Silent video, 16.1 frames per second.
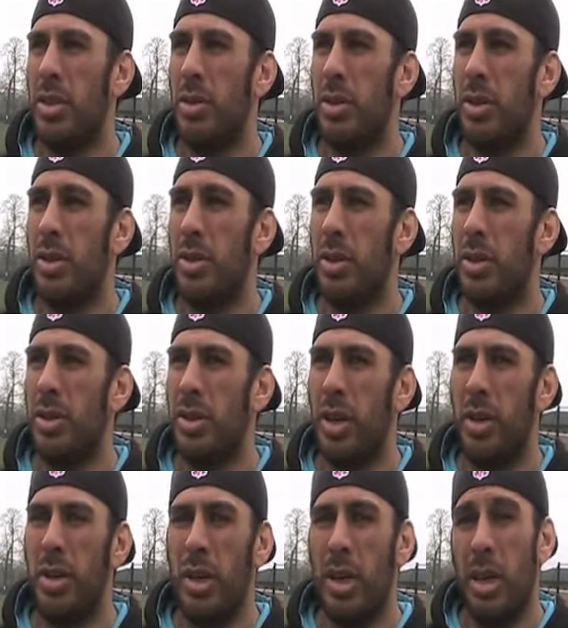a hooker too.
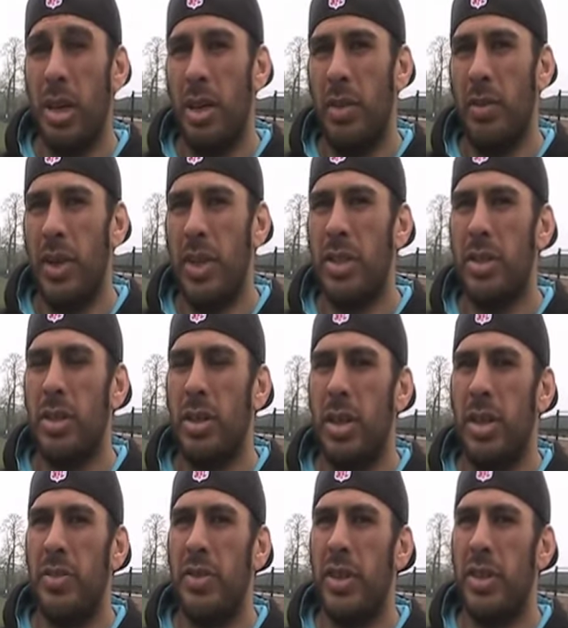So if he's got
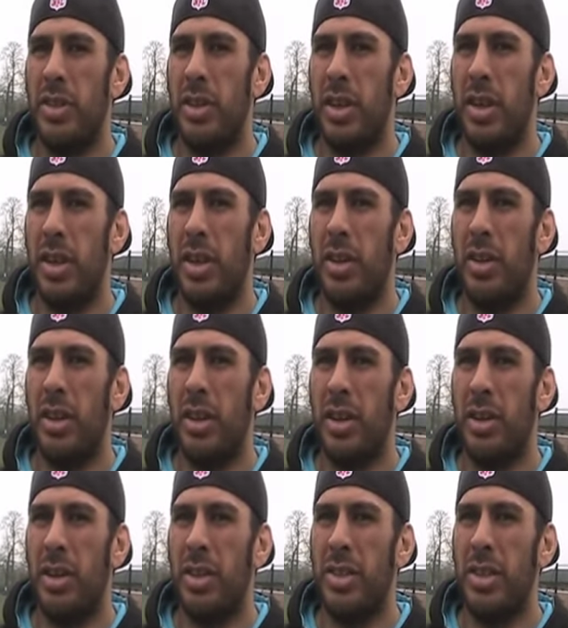anything,
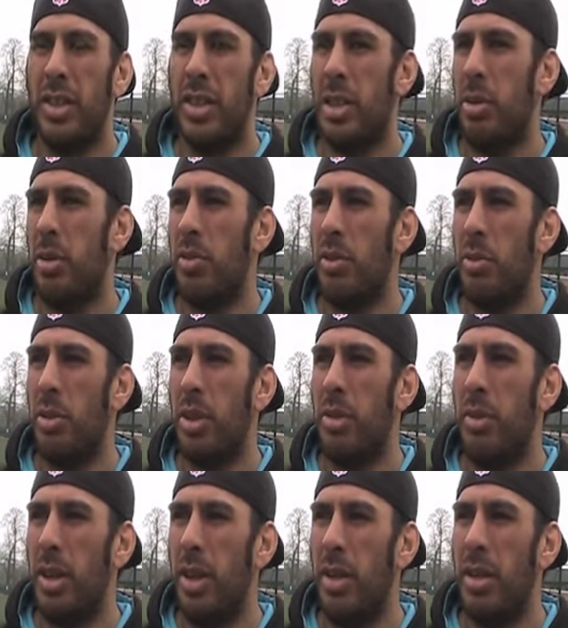and I see something from
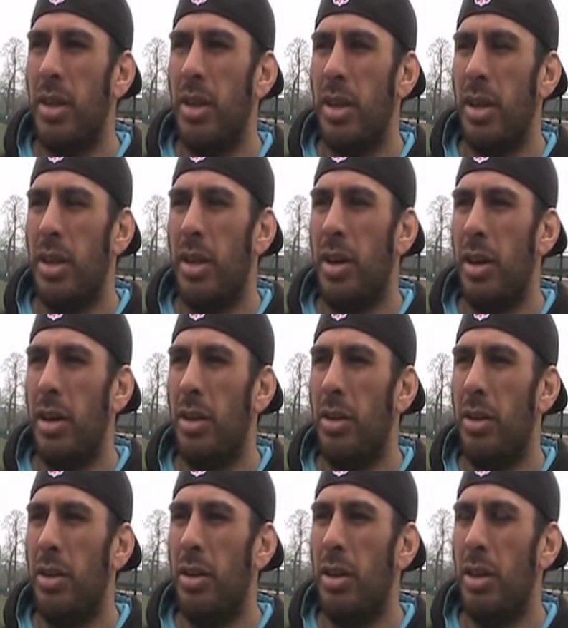him, then I
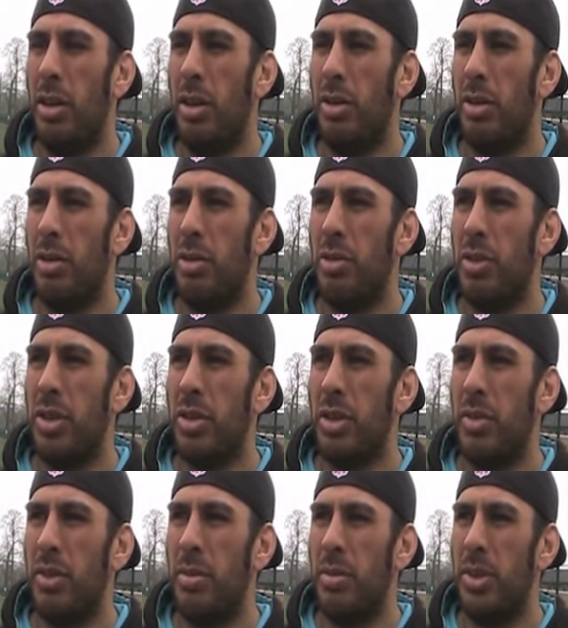learn new tricks
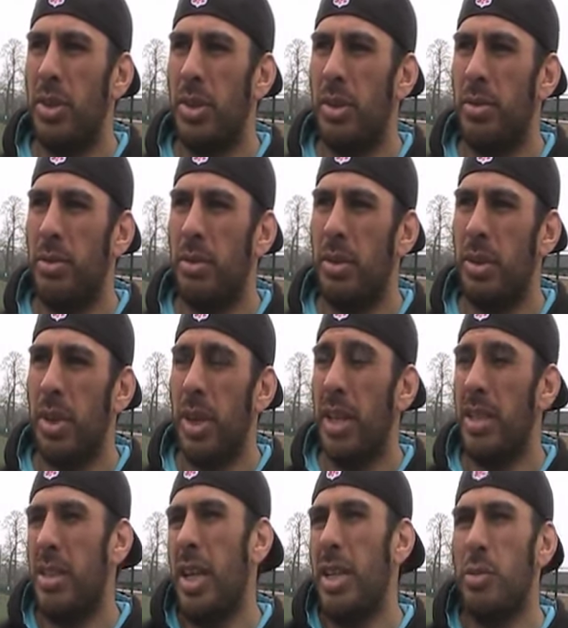off him too.
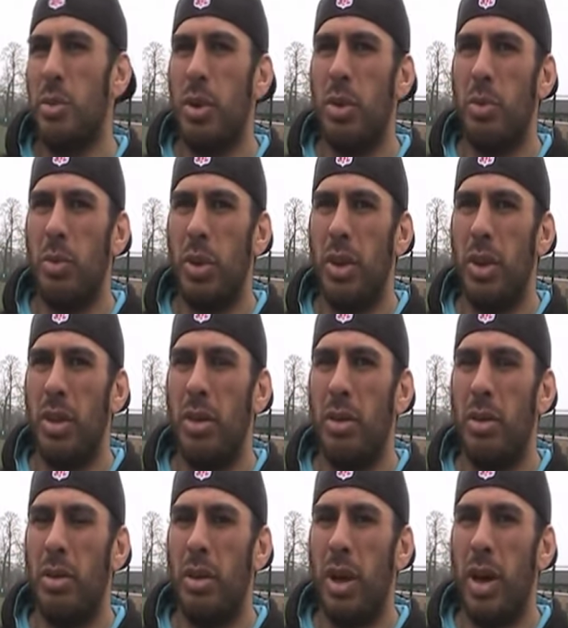That's within
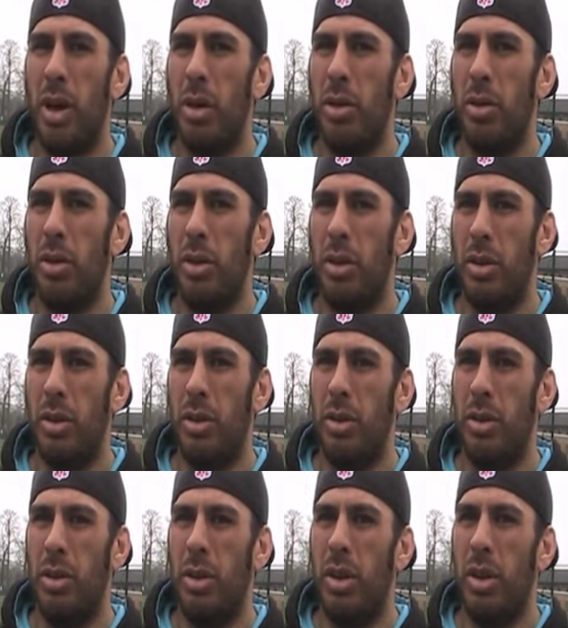the four
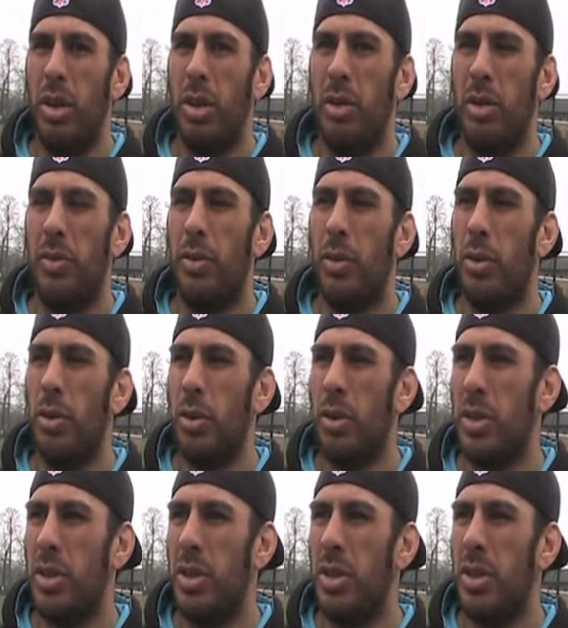
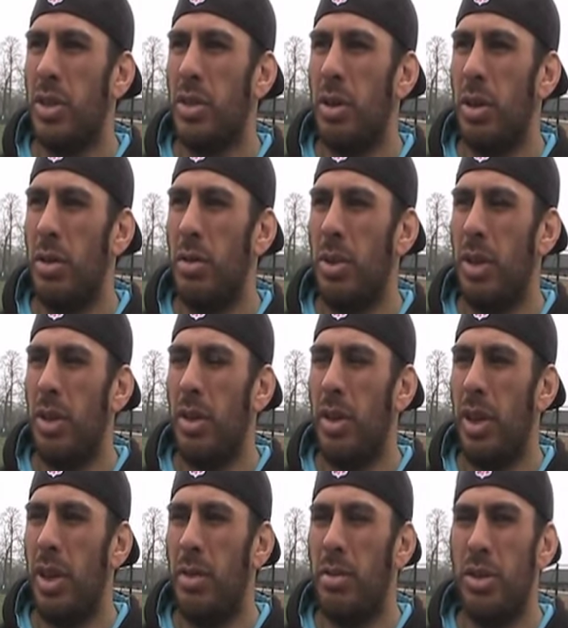hookers in the squad, with
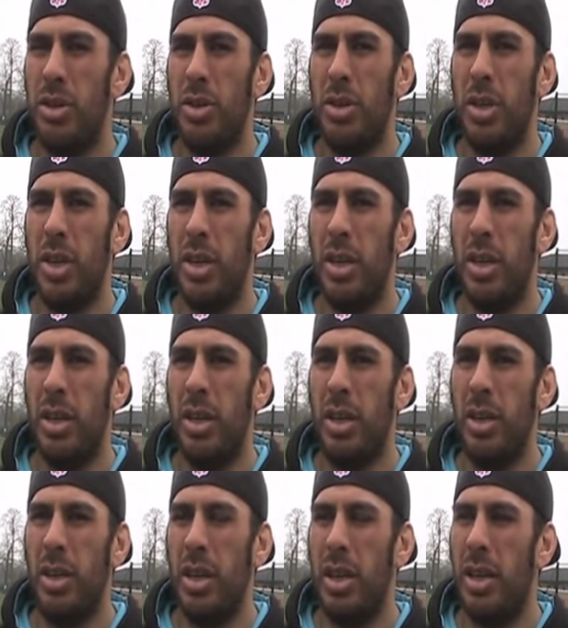Juki
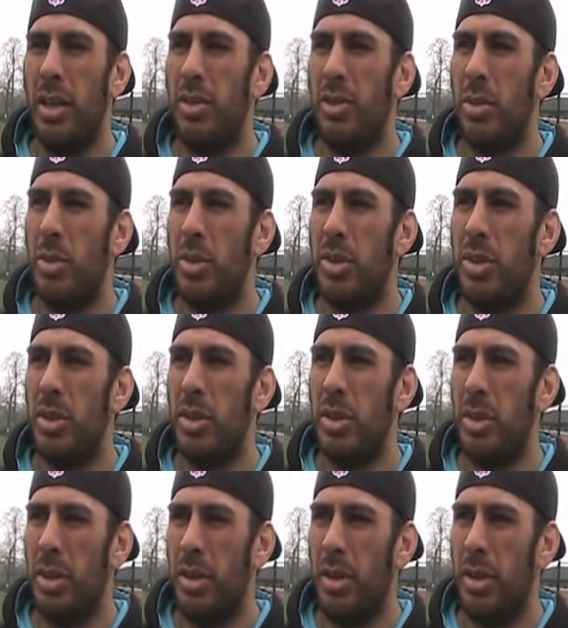and Thomas too.